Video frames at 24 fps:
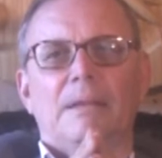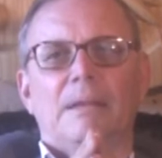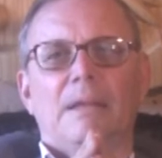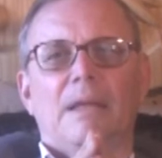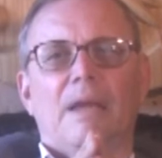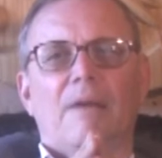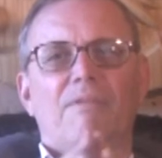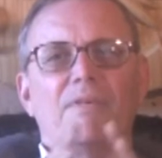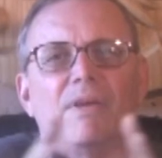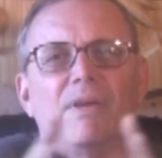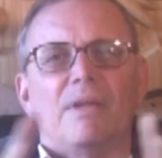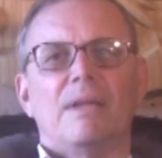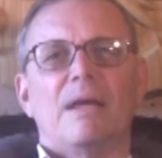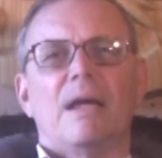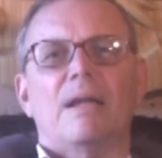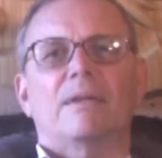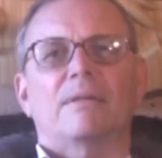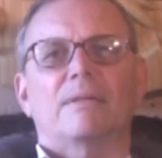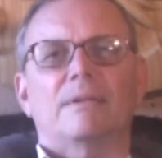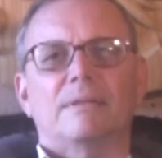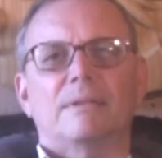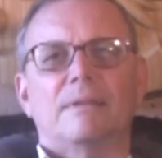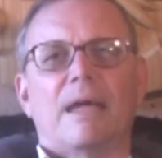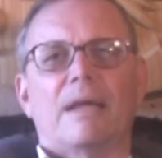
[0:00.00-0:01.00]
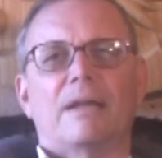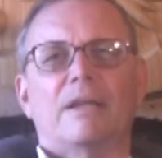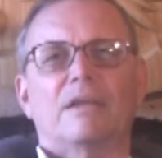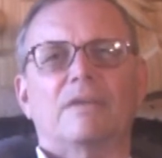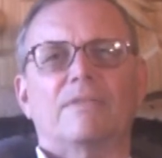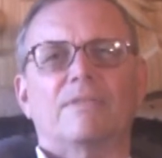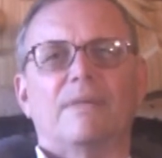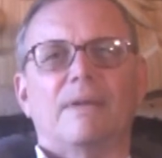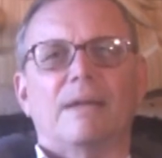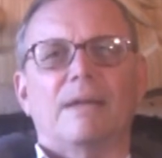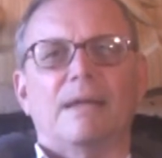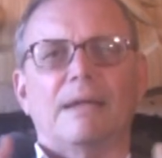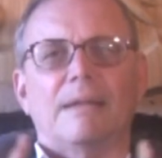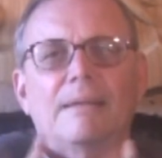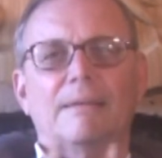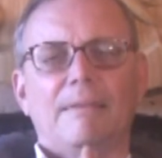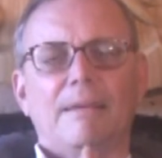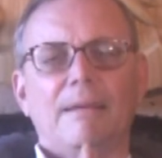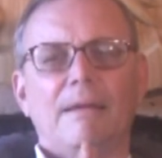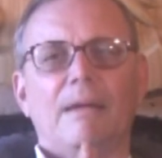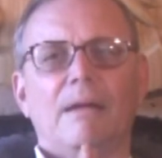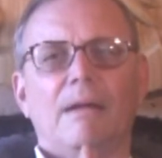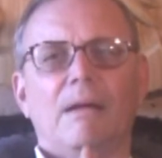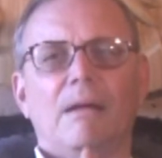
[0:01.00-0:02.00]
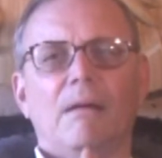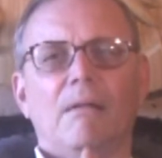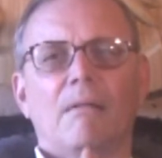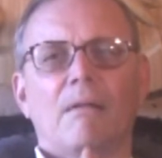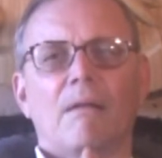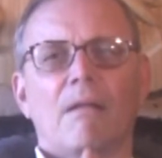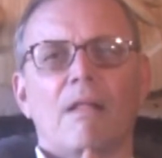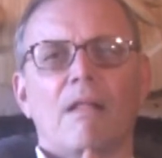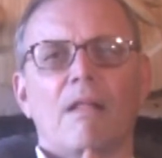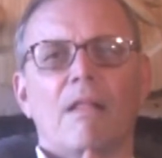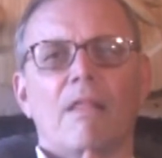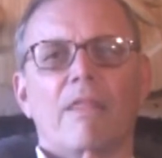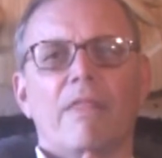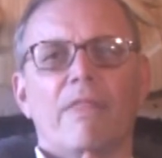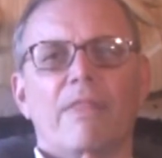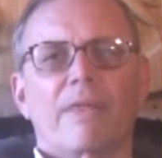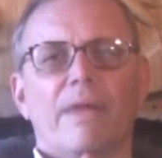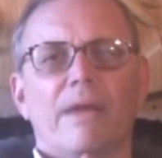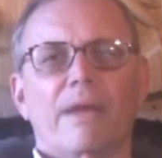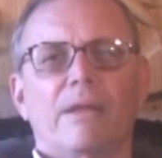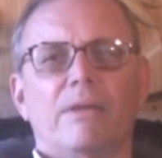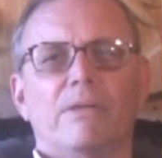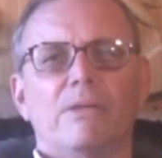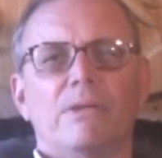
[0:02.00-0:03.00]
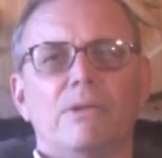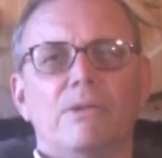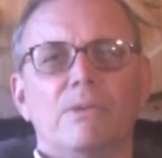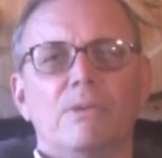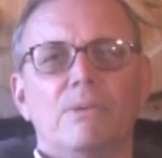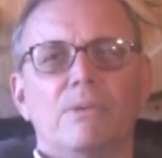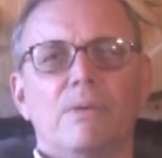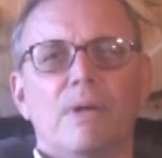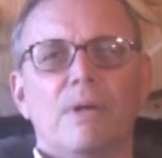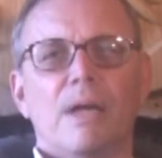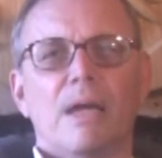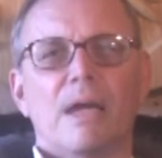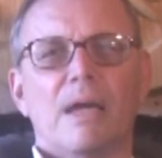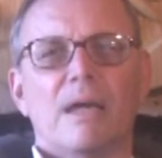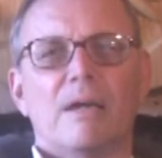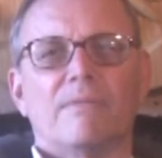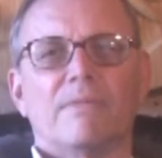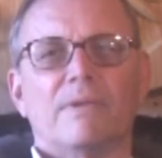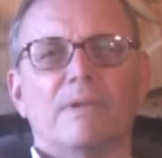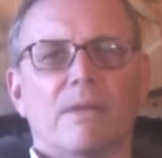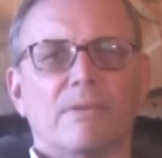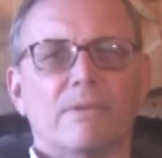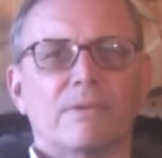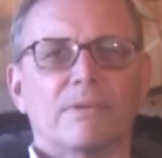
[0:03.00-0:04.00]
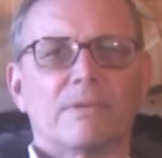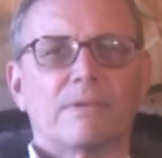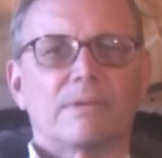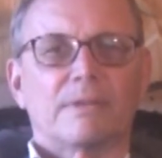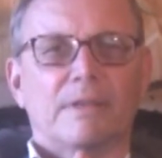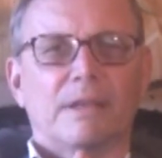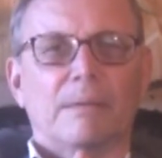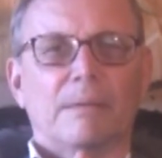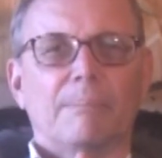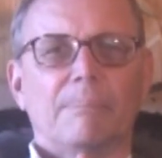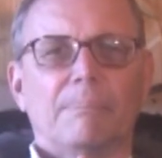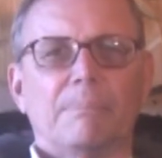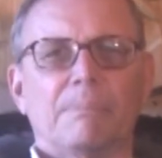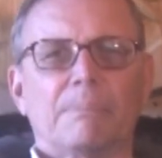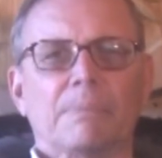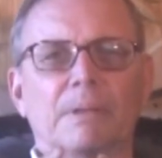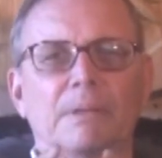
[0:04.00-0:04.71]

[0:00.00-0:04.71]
If you're not satisfied there, then you have another step.